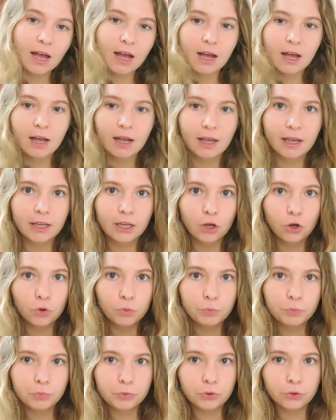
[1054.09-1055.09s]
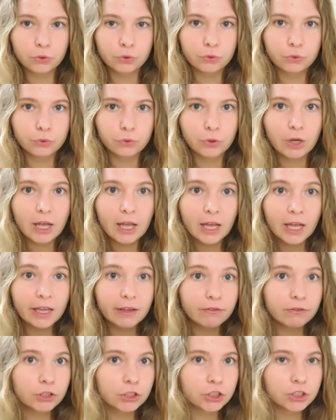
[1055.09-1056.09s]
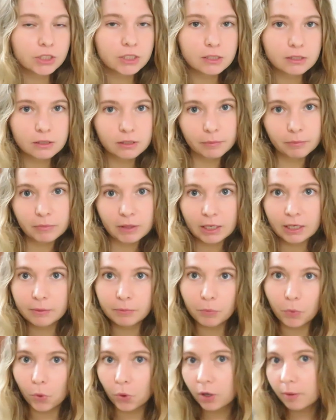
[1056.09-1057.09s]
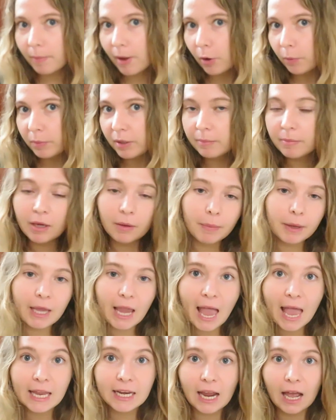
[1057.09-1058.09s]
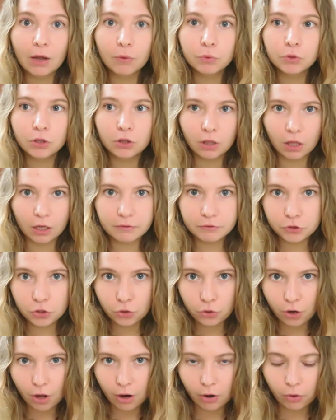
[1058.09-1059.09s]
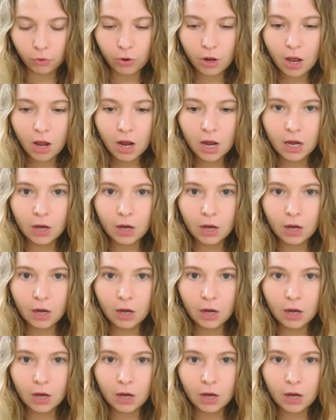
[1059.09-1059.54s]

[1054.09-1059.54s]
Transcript: I hope you have learned something more about me maybe, and I would love to know